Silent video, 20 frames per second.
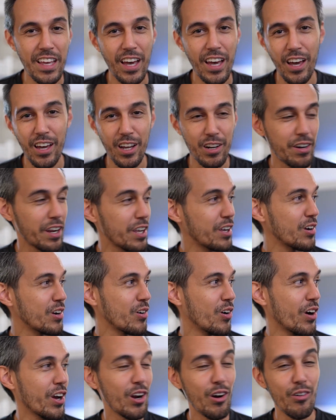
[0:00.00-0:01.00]
a great
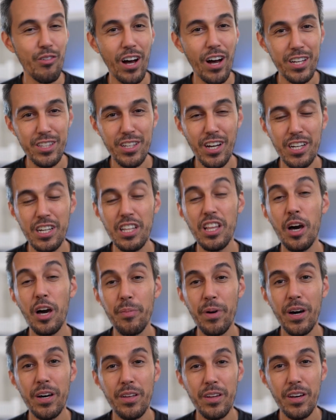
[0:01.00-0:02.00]
coin overall. I talk a lot
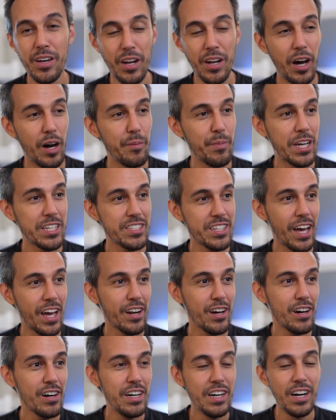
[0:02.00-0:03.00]
about it on my
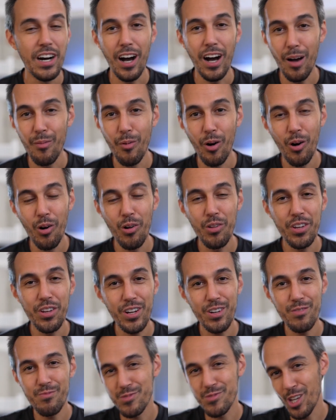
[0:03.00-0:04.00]
channel. I'm a
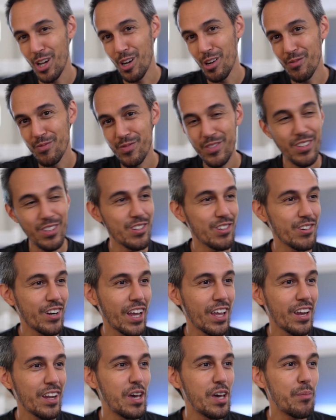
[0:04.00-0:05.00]
holder. So
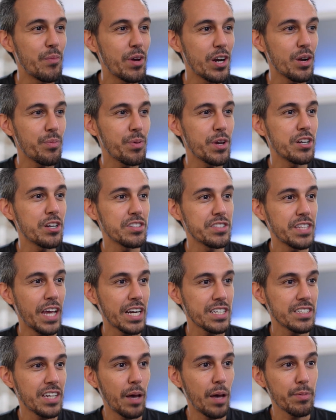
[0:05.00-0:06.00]
great. Peer-to-peer
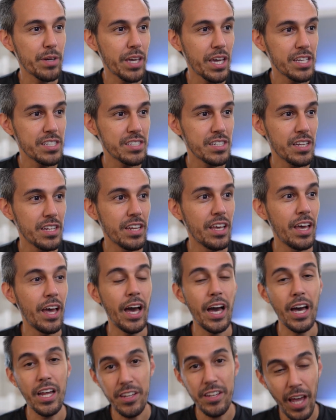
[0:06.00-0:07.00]
transaction application,
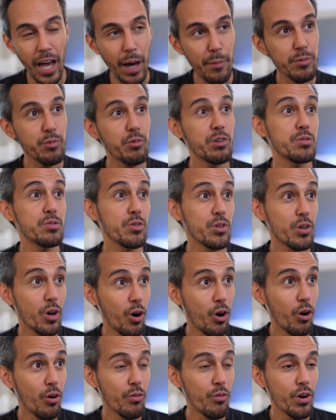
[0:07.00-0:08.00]
ADAPT, which we'll go
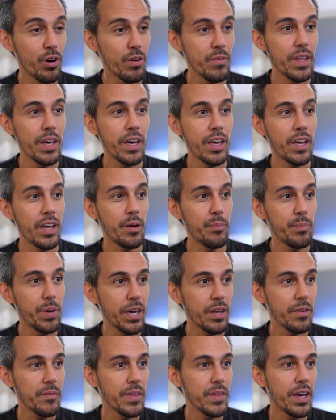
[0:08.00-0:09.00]
over in a
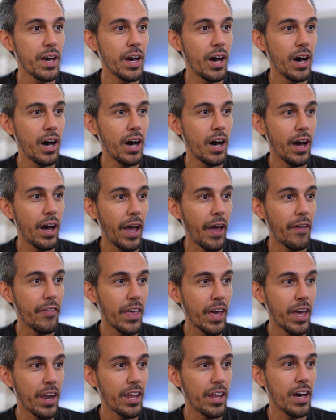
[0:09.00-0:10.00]
bit. Uh, and
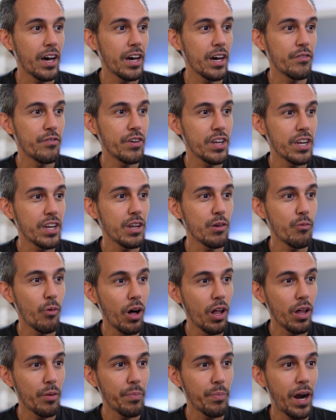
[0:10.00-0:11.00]
then Affinity
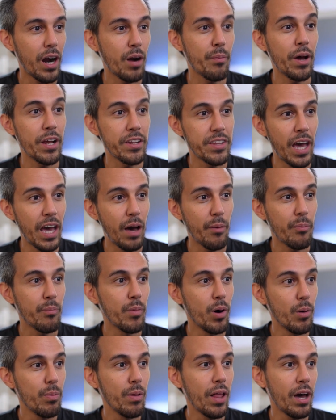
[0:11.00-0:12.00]
Wallet powered by ADAPT,
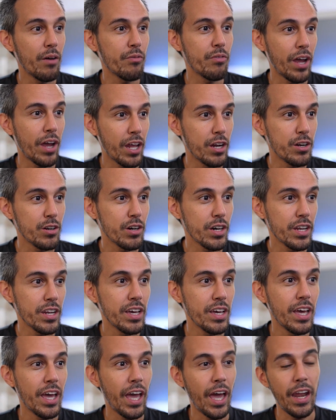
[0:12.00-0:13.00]
mobile app for Android
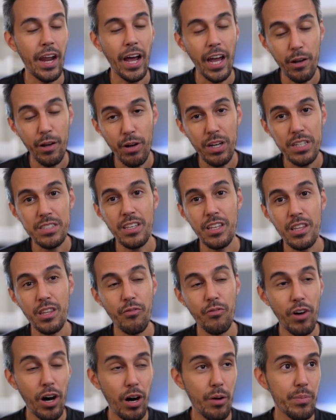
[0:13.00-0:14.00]
and iOS in
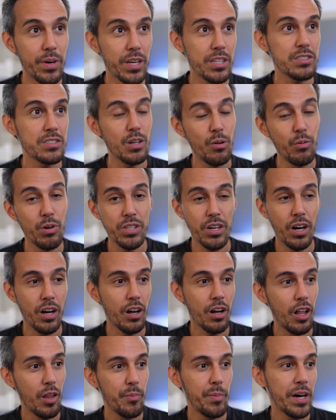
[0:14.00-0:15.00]
development. So we'll talk
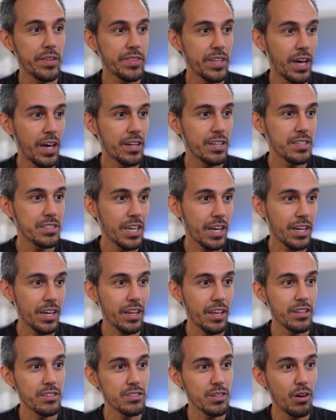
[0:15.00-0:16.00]
all about that in a
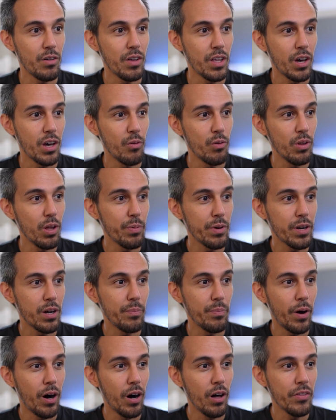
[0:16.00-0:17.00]
second. So we'll open up
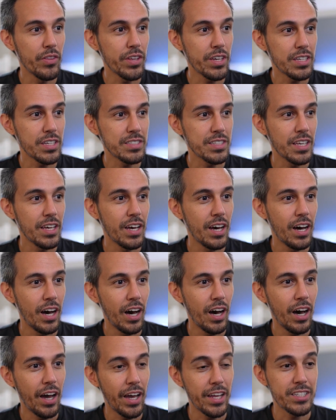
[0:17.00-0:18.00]
all these
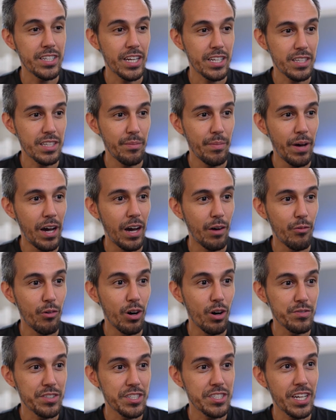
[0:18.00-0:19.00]
uh, and check them out. We'll
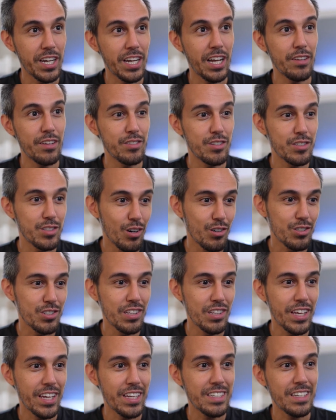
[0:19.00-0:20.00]
obviously check out their social
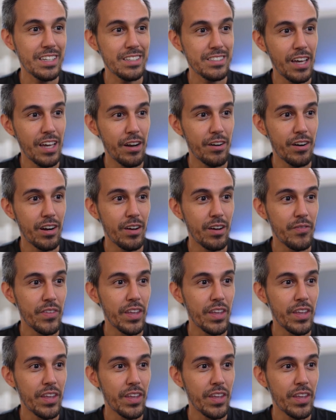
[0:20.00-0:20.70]
links, et cetera.